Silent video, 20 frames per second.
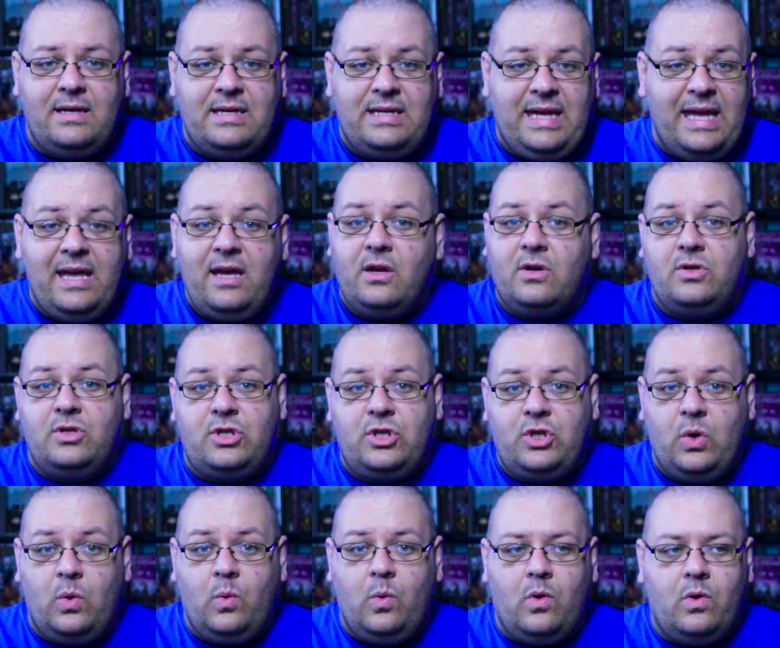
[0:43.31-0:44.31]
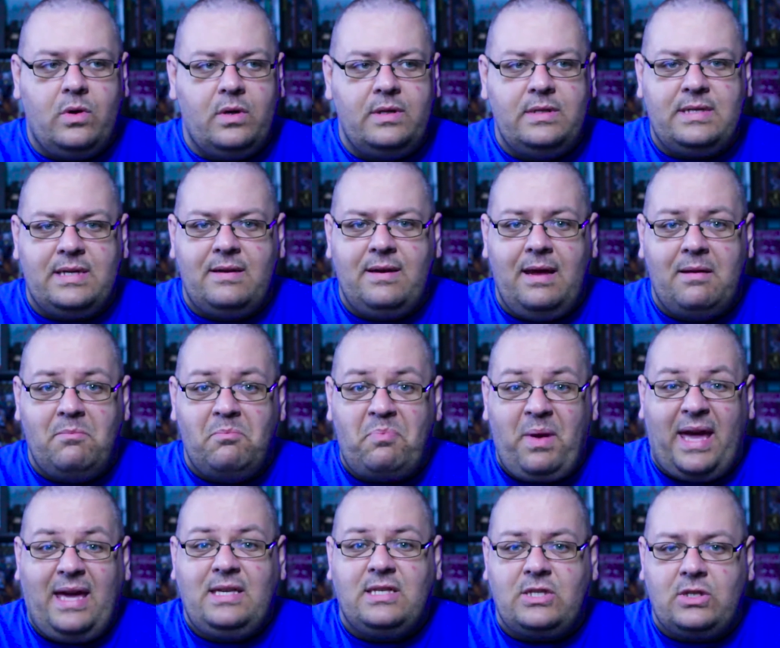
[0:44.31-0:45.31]
geared towards and
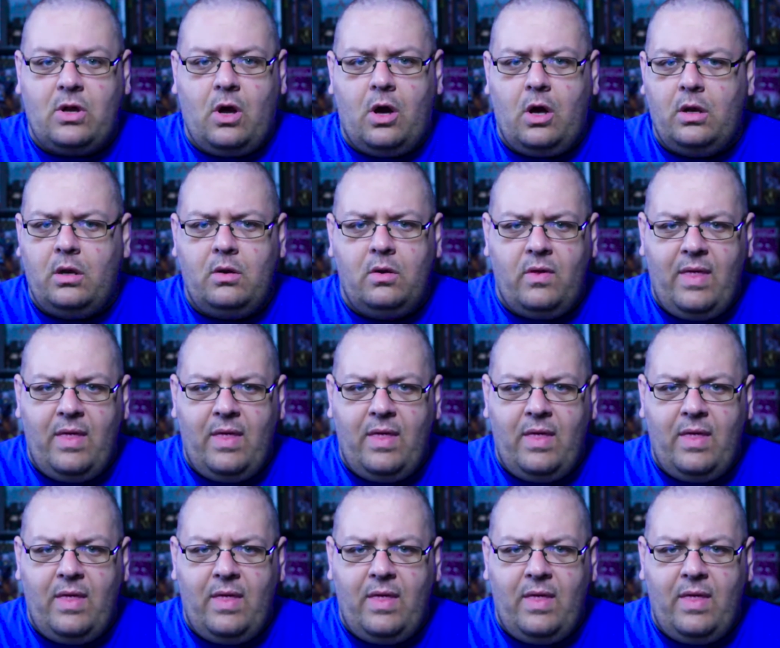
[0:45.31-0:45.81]
based on